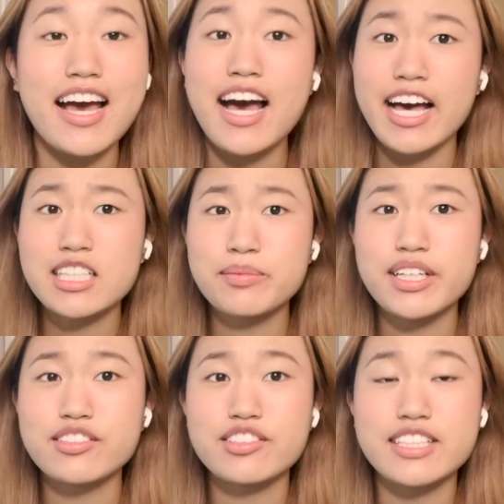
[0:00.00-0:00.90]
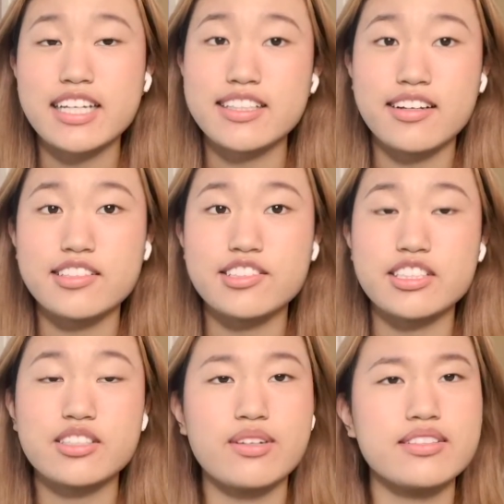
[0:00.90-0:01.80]
Exponential technology
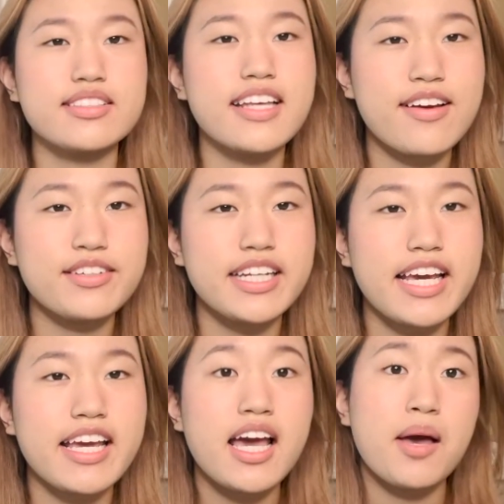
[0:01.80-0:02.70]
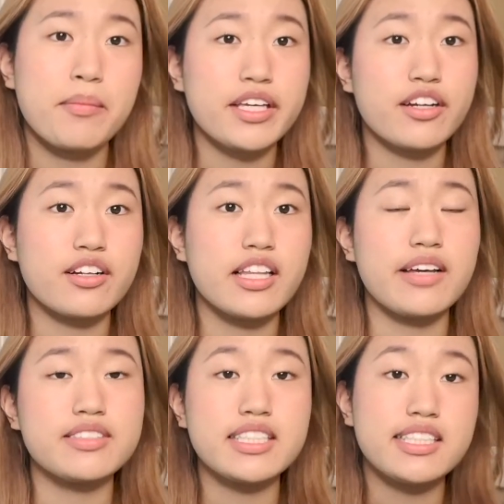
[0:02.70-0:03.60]
surrounds us every day, making our
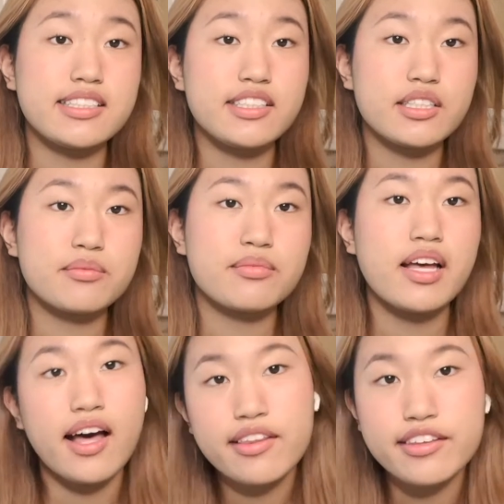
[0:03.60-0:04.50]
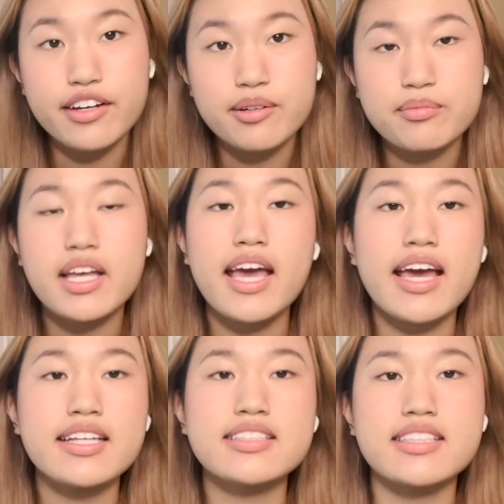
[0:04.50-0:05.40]
lives easier, healthier,
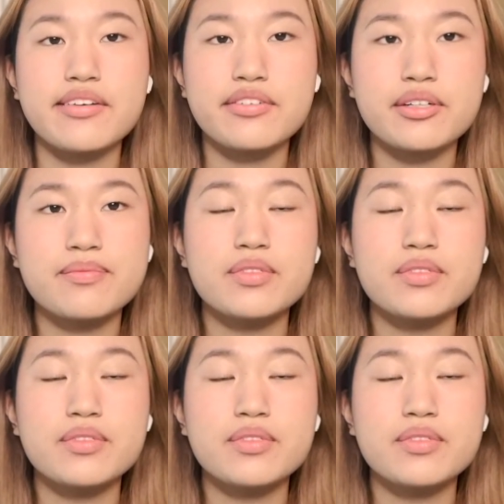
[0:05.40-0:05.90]
and safer.